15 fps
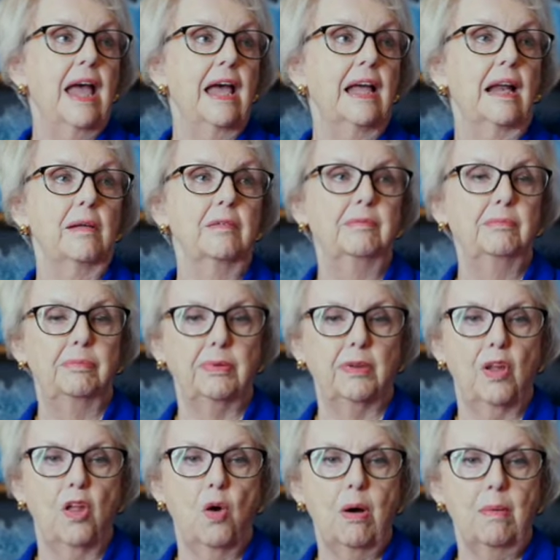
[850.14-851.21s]
And I
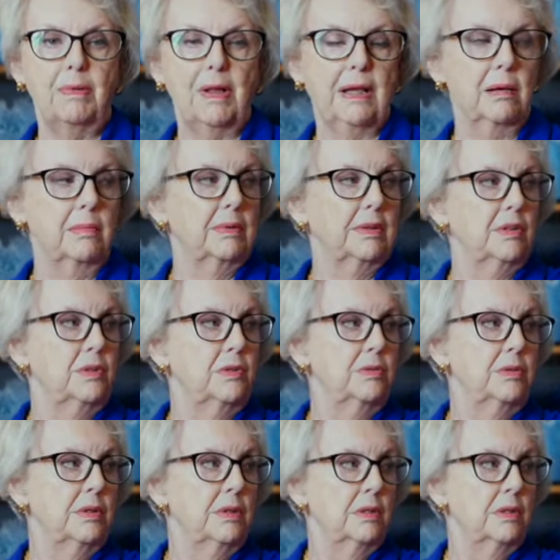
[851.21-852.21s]
blow up like a balloon.